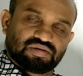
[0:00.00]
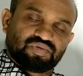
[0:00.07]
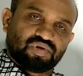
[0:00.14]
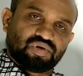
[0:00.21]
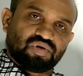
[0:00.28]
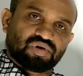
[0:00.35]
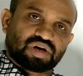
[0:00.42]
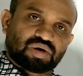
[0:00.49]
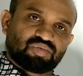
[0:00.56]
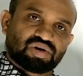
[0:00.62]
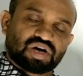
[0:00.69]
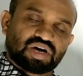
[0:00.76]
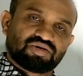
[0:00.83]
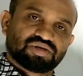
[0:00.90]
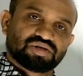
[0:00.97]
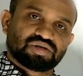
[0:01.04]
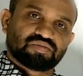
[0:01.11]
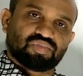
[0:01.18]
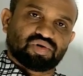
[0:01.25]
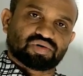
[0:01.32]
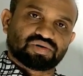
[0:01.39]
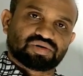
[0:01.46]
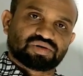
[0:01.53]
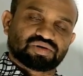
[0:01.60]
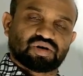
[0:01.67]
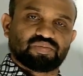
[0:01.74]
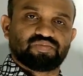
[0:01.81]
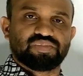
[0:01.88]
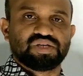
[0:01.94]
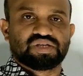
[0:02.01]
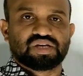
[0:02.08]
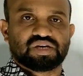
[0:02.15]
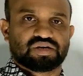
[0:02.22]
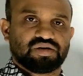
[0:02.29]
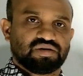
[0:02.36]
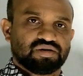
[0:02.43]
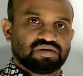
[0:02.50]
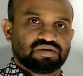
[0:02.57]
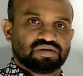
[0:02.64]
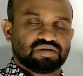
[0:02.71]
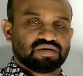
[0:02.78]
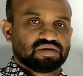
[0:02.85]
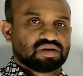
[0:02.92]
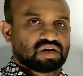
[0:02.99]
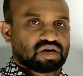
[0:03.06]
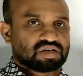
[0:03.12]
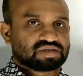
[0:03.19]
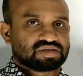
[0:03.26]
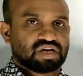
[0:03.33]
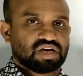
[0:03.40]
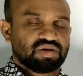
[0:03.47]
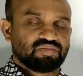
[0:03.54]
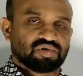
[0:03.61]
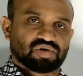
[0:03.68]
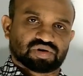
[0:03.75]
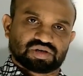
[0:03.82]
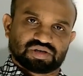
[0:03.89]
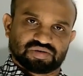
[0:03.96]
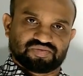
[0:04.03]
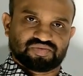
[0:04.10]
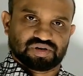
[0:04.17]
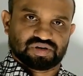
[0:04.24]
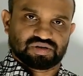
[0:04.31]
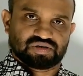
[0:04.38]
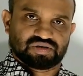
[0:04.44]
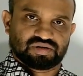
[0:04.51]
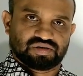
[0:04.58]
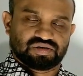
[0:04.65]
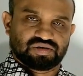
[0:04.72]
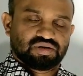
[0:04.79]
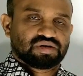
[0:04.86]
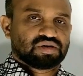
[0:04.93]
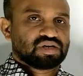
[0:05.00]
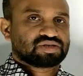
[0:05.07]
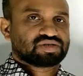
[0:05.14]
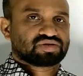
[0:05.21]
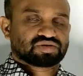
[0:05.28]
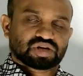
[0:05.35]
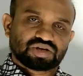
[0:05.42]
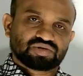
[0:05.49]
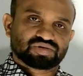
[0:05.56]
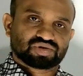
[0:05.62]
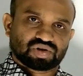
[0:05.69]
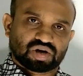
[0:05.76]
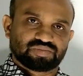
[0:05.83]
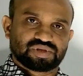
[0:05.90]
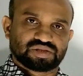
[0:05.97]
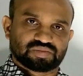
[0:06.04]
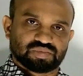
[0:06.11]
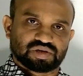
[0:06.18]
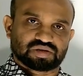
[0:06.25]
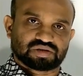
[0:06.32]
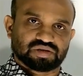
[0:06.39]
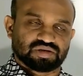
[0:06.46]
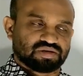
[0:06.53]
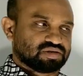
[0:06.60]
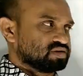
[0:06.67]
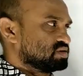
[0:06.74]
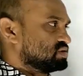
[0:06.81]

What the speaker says: Four carbon hydrogen bonds of methane are same or different? Let's try to solve this matter.